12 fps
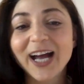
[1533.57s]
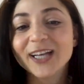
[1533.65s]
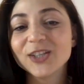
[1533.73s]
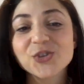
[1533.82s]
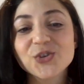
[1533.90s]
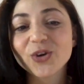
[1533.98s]

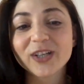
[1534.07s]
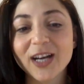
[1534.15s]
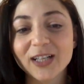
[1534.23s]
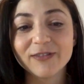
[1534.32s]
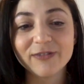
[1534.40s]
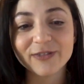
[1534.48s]
enjoy
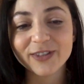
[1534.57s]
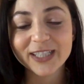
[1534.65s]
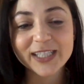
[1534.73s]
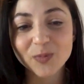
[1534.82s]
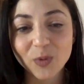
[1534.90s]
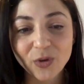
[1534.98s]
kind of
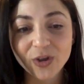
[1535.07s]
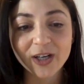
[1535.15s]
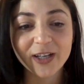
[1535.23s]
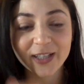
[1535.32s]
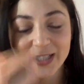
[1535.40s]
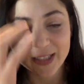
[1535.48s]
exploring